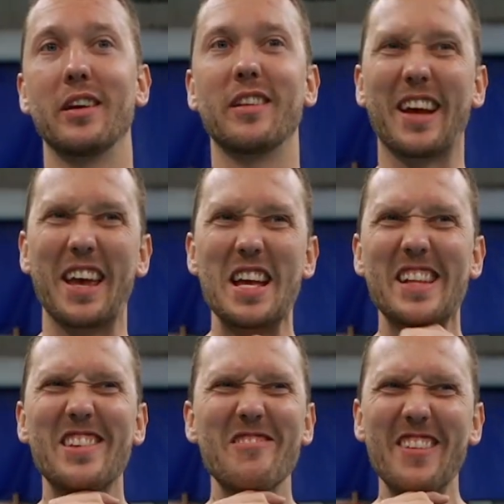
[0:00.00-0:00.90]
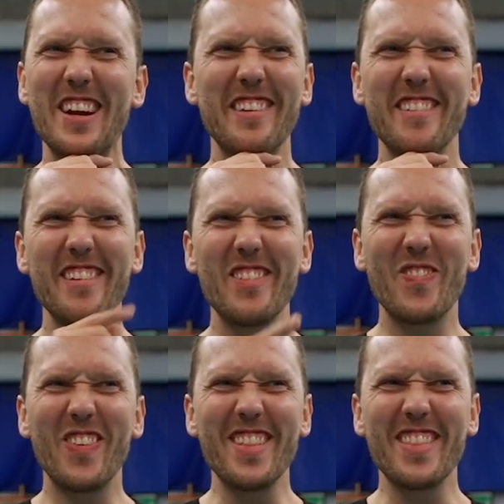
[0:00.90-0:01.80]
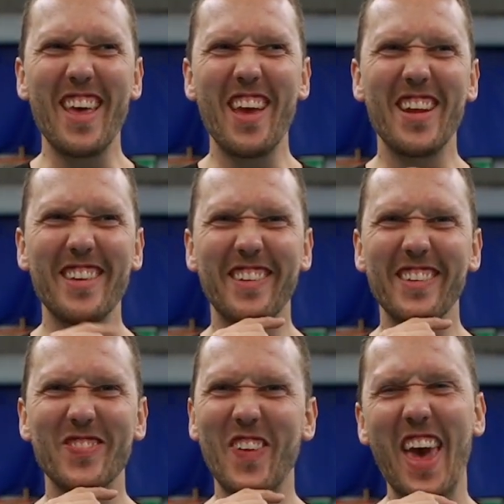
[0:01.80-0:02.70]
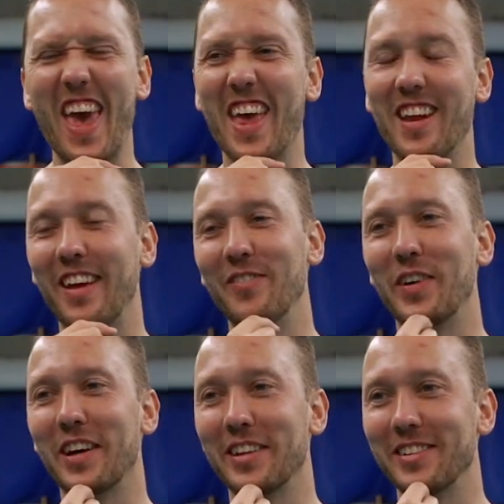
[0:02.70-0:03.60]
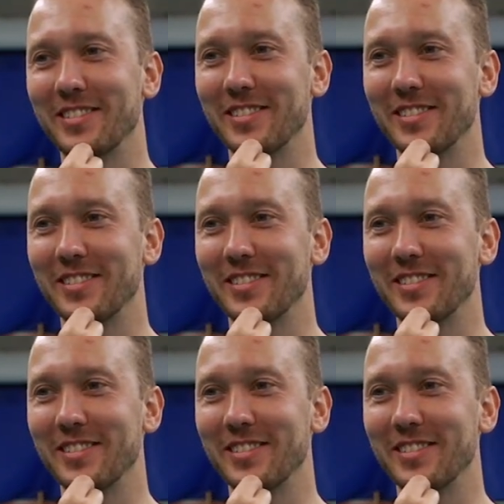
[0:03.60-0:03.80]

like, you really shouldn't put it there, it looks bad. But